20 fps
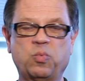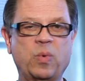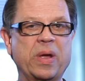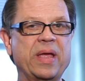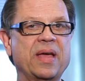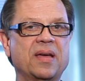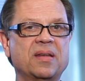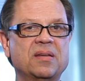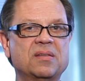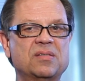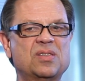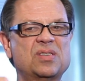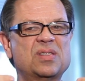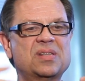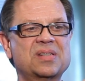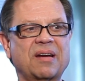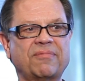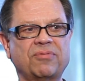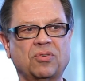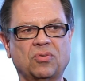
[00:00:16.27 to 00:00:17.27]
We had
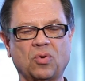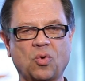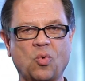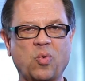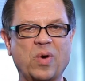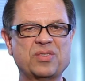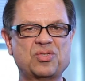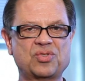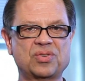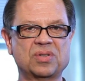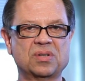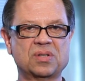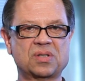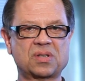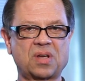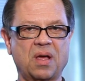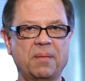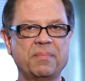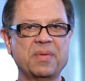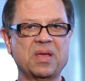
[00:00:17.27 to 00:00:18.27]
several questions
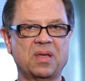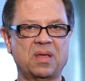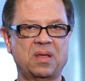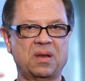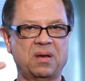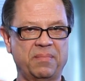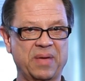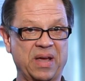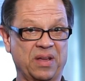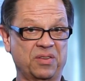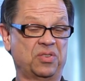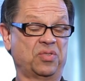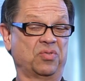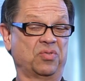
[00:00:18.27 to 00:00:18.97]
come in about